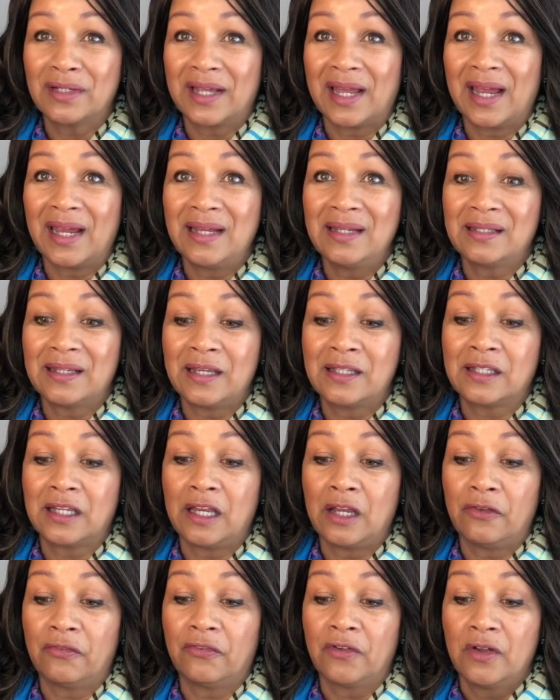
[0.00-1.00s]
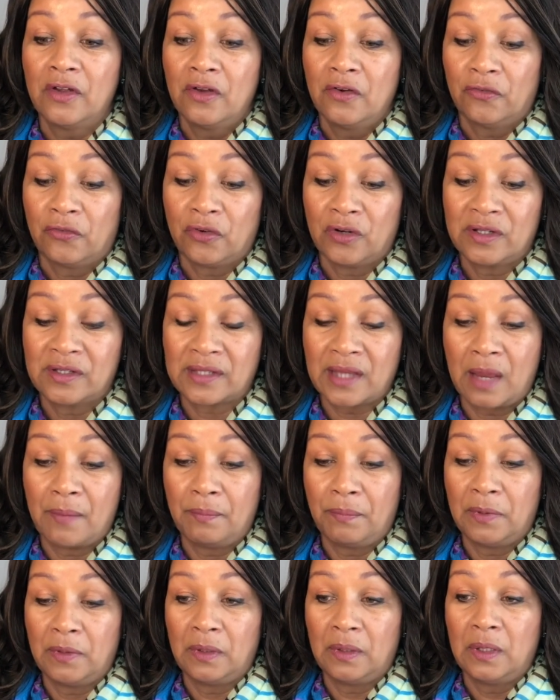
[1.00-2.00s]
guys, is if, for
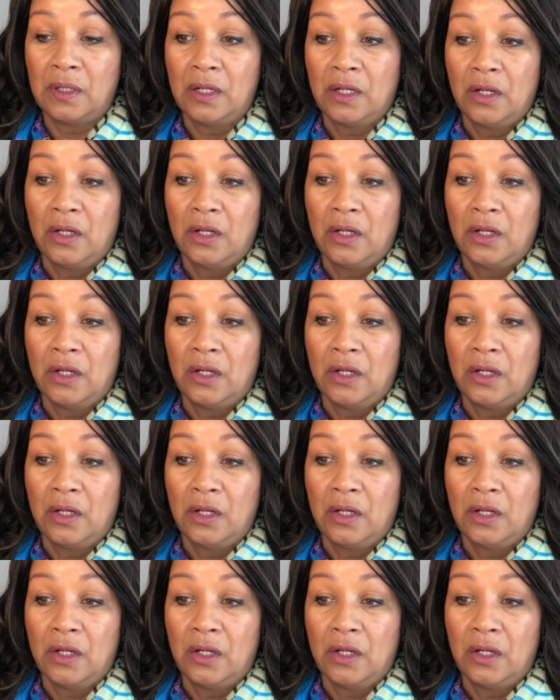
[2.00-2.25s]
example,